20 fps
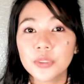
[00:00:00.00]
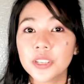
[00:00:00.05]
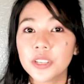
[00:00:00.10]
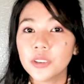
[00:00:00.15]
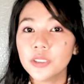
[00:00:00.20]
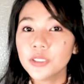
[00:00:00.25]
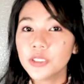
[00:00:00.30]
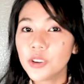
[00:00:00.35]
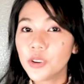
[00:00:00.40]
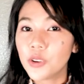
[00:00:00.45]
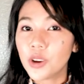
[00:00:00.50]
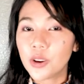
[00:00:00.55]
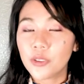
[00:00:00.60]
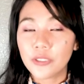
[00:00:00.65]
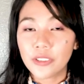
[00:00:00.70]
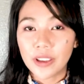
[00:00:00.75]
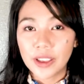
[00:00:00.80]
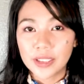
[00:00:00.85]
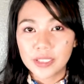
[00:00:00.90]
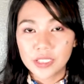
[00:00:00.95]
We don't know
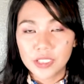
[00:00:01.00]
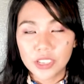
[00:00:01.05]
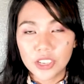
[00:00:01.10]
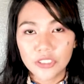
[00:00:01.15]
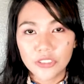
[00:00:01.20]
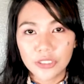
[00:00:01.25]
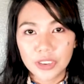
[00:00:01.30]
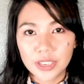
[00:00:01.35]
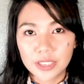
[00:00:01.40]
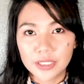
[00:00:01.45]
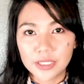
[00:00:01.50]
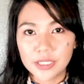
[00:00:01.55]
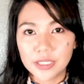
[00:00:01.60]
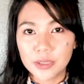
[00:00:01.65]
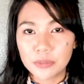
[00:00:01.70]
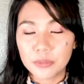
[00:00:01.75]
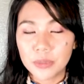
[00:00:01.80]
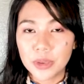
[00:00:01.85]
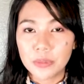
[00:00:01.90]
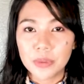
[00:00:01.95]
how fast he
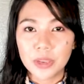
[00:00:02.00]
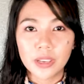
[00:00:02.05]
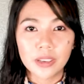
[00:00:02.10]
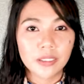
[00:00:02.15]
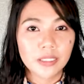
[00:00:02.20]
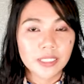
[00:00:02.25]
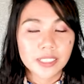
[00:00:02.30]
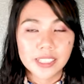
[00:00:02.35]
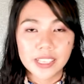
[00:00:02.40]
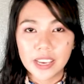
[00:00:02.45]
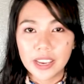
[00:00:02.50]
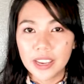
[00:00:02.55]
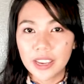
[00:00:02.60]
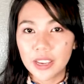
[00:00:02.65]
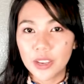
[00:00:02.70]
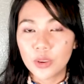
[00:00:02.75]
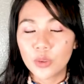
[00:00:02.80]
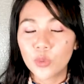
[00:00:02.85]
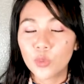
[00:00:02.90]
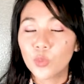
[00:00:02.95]
reads. Maybe he'll
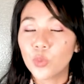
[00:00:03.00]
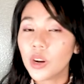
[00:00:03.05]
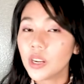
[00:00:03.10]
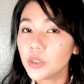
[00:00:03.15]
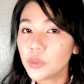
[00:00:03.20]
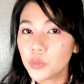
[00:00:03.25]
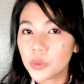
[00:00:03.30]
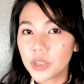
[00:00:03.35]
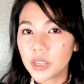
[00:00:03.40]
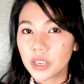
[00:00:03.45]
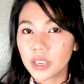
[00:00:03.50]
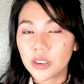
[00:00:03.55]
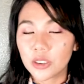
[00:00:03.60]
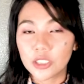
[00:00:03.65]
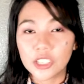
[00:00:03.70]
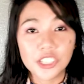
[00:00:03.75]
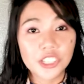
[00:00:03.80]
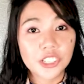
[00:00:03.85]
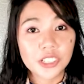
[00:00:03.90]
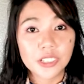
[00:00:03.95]
take 1 week
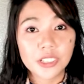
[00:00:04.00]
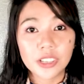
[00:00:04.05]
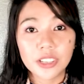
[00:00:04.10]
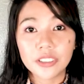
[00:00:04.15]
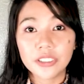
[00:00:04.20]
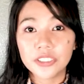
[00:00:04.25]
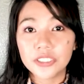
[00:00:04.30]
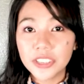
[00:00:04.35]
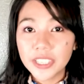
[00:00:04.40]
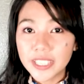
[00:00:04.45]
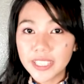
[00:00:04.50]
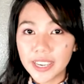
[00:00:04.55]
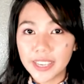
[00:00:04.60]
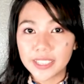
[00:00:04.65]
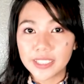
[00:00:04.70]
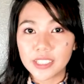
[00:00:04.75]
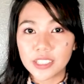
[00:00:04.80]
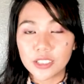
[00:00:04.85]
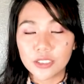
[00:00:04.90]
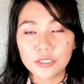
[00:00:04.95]
or just 3
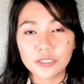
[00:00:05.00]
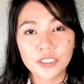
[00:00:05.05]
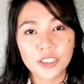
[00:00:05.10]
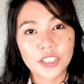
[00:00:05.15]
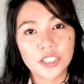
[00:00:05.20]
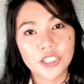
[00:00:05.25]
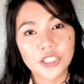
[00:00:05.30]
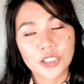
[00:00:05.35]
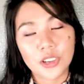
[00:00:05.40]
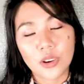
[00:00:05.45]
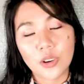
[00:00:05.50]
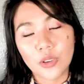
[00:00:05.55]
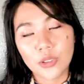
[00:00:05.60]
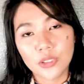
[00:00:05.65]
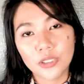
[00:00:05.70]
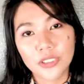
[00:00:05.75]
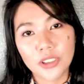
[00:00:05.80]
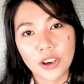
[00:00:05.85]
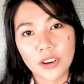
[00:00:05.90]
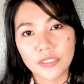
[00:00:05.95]
days to finish the
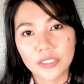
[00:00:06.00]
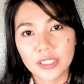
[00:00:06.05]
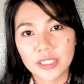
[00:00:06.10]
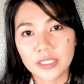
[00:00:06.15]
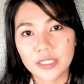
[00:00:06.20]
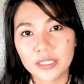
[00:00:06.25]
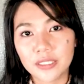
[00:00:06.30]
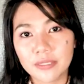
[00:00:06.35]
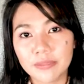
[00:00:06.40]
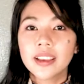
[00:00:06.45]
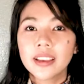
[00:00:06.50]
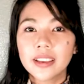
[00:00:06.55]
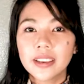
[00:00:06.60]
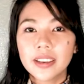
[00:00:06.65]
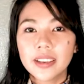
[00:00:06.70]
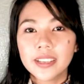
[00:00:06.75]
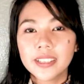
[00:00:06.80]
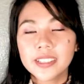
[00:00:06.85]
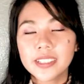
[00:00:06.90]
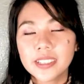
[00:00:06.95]
whole novel.
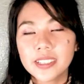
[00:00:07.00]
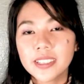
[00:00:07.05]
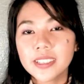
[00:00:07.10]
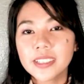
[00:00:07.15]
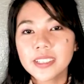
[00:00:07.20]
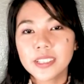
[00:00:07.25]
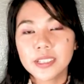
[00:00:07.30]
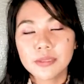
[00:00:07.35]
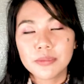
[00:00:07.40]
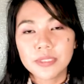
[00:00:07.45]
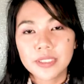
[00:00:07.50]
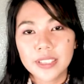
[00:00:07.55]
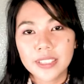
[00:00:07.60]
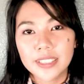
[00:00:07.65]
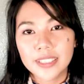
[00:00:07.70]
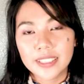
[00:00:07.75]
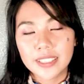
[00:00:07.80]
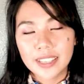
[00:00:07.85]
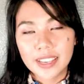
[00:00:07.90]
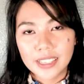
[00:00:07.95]
It's not
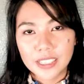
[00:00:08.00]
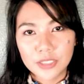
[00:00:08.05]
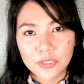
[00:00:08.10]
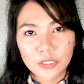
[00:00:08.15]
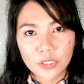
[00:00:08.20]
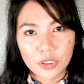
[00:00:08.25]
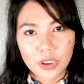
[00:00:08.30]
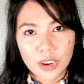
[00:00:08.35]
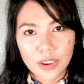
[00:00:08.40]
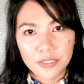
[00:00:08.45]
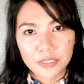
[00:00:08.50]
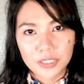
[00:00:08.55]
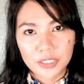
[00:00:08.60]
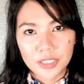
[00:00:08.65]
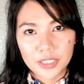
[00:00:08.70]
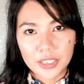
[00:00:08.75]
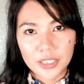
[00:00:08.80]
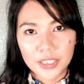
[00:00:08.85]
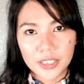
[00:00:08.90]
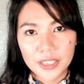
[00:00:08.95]
something that lasts
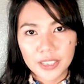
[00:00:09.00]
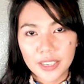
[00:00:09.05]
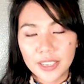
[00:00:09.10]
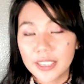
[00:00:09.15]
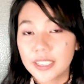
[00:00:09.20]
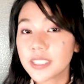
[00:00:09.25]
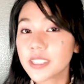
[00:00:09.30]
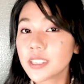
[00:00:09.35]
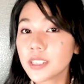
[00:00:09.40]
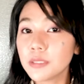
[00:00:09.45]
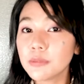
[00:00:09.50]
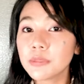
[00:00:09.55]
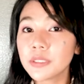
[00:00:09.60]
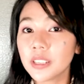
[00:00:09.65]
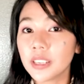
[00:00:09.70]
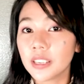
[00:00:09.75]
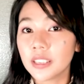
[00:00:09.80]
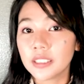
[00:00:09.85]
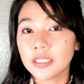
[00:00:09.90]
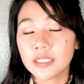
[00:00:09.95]
forever. It is
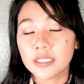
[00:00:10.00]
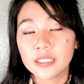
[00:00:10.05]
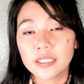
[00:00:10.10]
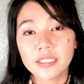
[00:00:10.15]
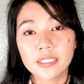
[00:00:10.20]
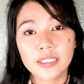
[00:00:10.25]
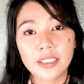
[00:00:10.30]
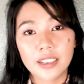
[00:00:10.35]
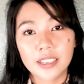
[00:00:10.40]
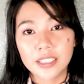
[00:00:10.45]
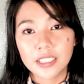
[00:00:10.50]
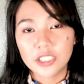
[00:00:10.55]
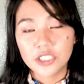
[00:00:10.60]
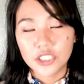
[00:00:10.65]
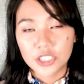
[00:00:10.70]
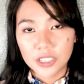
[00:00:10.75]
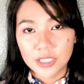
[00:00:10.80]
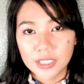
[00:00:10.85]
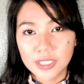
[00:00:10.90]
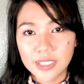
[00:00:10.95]
something that is
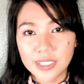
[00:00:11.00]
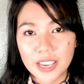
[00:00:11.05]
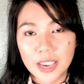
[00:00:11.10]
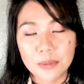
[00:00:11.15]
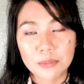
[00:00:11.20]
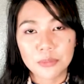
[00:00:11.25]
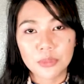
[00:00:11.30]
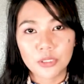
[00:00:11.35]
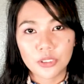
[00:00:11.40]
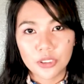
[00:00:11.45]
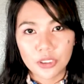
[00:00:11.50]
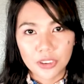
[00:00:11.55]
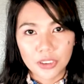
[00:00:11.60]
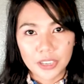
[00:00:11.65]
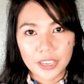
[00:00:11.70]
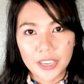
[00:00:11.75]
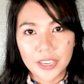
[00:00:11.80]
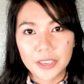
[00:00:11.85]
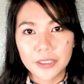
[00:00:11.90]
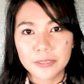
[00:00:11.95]
just
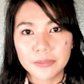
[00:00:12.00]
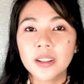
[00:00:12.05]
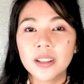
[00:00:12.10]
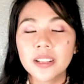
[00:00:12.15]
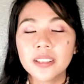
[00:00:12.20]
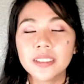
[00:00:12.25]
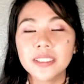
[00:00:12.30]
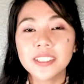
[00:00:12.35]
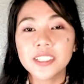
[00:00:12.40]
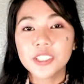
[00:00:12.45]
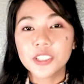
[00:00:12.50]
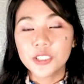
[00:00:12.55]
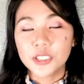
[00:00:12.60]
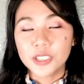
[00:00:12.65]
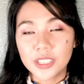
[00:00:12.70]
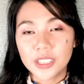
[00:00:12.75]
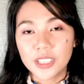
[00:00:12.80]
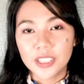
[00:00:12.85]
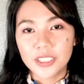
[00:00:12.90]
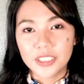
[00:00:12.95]
temporary. Let's
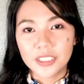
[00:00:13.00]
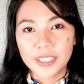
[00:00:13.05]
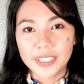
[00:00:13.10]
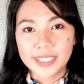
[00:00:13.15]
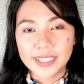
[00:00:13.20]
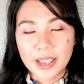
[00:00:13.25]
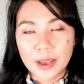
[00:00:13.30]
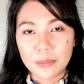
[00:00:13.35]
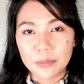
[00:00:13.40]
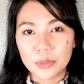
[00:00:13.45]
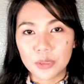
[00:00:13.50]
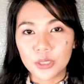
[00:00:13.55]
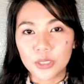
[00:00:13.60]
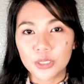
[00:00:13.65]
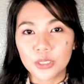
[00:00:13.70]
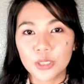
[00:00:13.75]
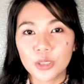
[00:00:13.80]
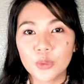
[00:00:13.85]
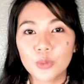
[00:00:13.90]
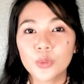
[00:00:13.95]
another example.
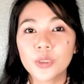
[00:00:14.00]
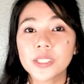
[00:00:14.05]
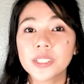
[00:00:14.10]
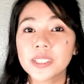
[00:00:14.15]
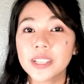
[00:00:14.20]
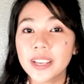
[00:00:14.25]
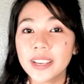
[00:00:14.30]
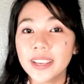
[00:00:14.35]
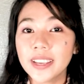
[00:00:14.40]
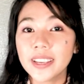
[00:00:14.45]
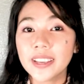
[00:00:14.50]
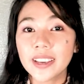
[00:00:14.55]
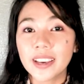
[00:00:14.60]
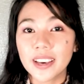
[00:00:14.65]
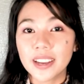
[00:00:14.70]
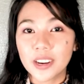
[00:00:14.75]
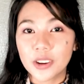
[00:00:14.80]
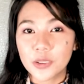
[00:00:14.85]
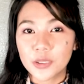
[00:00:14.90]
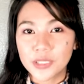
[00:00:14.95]
We're staying
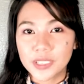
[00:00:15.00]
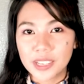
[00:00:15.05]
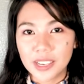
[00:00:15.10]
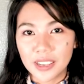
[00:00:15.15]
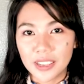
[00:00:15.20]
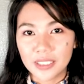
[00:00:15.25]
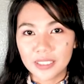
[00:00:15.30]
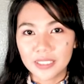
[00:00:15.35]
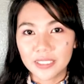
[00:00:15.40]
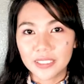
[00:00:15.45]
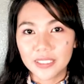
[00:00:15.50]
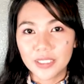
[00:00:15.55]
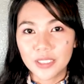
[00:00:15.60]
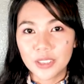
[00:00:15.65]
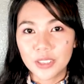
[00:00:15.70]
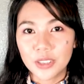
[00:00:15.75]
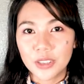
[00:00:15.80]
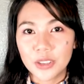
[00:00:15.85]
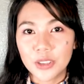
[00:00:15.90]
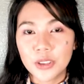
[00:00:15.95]
at a hotel.
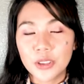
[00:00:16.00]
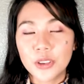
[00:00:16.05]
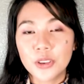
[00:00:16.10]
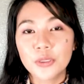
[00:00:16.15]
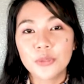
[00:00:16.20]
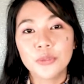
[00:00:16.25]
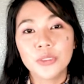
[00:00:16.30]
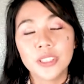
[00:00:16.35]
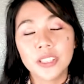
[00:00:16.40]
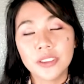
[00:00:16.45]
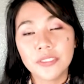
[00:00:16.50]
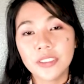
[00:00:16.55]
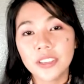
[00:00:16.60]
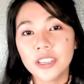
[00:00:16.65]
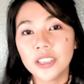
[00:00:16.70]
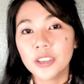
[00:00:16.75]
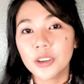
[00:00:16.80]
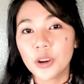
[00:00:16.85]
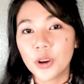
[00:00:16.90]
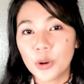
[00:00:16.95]
We live in
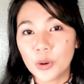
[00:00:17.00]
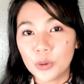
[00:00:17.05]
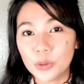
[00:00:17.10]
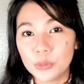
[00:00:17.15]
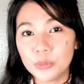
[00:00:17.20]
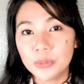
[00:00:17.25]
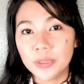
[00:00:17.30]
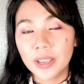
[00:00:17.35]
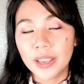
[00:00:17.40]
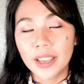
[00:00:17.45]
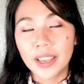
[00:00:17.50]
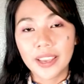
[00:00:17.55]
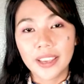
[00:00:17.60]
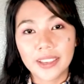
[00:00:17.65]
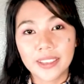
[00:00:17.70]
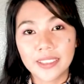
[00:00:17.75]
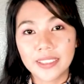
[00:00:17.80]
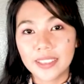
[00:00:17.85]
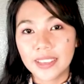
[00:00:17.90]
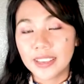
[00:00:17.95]
our home
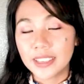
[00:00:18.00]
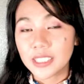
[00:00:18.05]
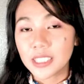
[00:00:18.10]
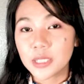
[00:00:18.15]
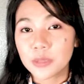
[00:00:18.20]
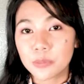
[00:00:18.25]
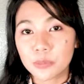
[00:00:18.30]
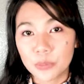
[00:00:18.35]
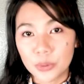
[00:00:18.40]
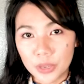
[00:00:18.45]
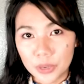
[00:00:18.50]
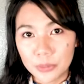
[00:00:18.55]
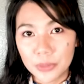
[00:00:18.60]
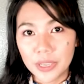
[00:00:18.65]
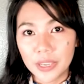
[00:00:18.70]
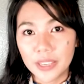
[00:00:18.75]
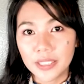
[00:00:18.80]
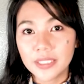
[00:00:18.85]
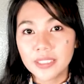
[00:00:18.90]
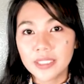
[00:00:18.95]
and it's
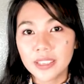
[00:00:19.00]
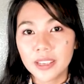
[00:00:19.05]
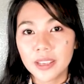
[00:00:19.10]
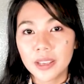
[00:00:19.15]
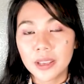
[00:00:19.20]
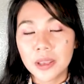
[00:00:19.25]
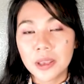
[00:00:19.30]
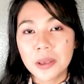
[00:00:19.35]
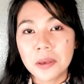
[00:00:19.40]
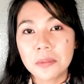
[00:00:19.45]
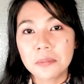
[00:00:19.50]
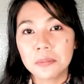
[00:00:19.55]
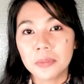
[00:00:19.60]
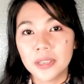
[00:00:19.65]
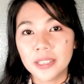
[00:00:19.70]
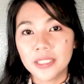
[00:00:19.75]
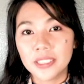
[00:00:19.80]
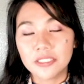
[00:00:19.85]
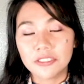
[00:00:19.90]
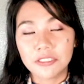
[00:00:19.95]
permanent.
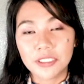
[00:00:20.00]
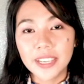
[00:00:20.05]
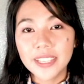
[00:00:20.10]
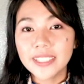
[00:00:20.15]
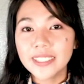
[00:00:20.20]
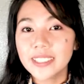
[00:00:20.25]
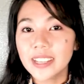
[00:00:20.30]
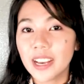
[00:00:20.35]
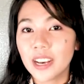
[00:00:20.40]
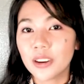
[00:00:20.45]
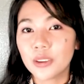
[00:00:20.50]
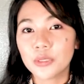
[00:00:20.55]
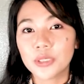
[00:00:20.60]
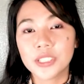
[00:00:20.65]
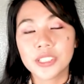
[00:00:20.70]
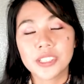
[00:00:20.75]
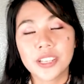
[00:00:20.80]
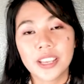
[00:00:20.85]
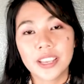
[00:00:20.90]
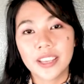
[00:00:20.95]
But right now, we're
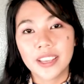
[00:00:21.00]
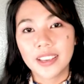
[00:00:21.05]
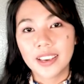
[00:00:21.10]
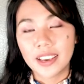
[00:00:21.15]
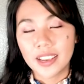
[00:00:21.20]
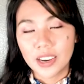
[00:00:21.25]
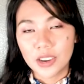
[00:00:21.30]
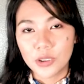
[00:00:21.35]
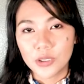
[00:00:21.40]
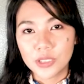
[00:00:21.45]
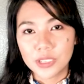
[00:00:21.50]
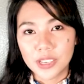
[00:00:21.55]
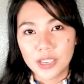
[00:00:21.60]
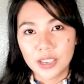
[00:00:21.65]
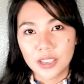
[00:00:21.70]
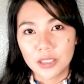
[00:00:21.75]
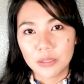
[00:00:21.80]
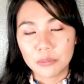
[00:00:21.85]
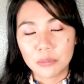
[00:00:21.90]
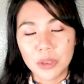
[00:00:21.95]
staying at a
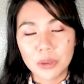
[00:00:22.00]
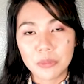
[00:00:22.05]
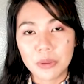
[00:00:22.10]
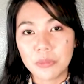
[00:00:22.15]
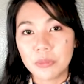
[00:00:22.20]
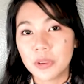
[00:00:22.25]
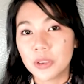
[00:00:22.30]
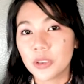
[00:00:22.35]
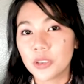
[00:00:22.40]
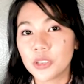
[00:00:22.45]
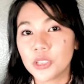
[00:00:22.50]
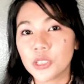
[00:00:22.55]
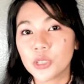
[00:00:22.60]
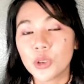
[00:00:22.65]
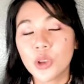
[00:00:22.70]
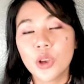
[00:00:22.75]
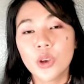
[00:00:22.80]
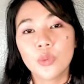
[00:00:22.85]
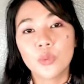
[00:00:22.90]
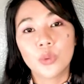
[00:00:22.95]
hotel, maybe
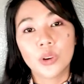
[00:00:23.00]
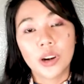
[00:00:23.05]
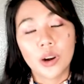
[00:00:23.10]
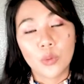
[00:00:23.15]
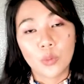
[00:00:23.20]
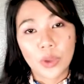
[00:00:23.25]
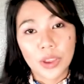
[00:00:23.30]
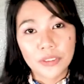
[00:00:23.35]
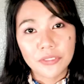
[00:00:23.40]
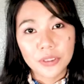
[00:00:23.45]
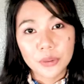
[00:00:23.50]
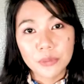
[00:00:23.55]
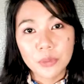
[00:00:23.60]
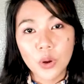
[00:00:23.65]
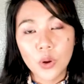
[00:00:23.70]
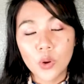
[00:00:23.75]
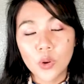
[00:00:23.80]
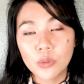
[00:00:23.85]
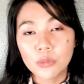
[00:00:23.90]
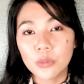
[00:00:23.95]
because we're away from
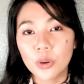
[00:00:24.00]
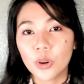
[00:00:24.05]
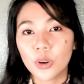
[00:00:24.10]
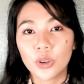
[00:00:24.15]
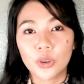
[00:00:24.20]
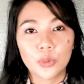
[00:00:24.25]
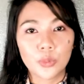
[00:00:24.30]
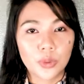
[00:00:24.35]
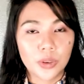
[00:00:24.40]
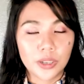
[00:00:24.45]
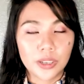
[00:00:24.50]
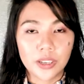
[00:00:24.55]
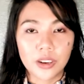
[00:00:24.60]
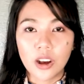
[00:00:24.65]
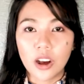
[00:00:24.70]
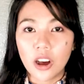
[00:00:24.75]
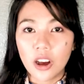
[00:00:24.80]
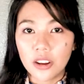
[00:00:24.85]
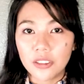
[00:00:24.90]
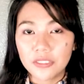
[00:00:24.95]
home or we're
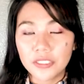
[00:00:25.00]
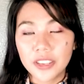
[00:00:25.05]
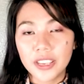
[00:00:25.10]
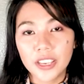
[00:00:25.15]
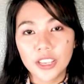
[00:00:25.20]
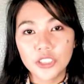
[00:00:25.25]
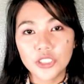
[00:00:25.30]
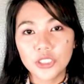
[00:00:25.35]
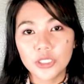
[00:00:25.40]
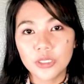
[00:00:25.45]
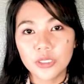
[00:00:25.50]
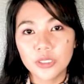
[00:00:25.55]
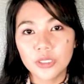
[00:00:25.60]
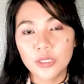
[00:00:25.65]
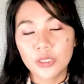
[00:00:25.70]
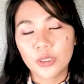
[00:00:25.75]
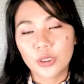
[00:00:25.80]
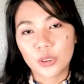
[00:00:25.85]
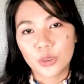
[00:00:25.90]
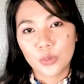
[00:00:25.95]
on vacation
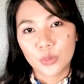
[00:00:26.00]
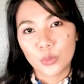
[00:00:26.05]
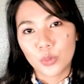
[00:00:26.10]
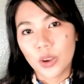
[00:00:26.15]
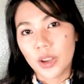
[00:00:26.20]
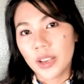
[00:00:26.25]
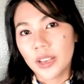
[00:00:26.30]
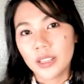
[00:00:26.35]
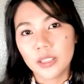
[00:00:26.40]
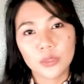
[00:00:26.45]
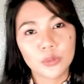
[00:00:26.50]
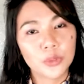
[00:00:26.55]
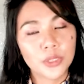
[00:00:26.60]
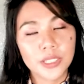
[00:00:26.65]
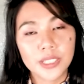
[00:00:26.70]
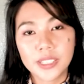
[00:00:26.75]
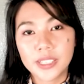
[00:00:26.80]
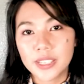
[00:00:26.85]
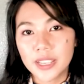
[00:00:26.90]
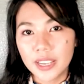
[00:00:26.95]
or while we're
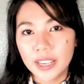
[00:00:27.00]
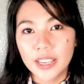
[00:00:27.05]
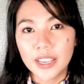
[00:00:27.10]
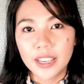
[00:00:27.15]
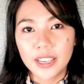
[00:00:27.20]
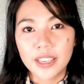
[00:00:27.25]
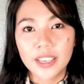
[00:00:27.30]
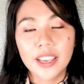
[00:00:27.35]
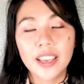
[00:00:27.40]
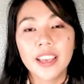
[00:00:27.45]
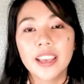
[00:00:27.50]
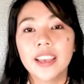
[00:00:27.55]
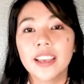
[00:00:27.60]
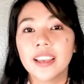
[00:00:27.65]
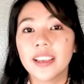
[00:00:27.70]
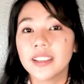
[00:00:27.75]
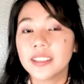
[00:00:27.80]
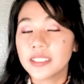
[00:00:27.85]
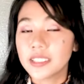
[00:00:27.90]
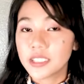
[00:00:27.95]
staying
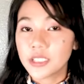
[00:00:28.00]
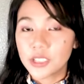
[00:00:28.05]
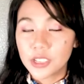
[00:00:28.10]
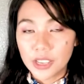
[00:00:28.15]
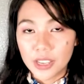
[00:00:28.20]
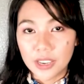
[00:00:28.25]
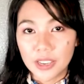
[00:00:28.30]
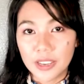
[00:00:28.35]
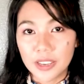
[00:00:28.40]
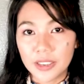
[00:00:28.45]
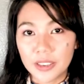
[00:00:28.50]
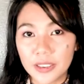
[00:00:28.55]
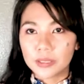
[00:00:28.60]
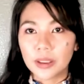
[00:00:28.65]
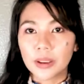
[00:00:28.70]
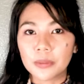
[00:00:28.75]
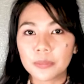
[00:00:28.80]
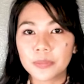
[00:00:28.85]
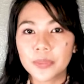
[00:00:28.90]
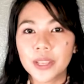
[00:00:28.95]
in the city.
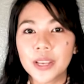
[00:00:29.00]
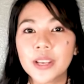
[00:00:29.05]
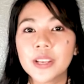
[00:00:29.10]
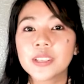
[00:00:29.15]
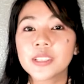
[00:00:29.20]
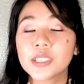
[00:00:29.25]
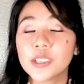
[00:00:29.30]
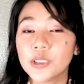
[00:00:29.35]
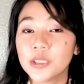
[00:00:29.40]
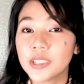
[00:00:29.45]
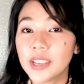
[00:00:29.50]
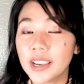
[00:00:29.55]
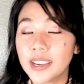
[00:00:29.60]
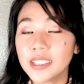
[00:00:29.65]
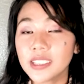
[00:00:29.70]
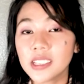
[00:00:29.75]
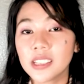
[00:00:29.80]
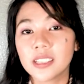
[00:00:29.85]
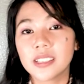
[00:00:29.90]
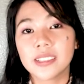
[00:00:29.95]
So
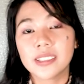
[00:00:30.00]
that's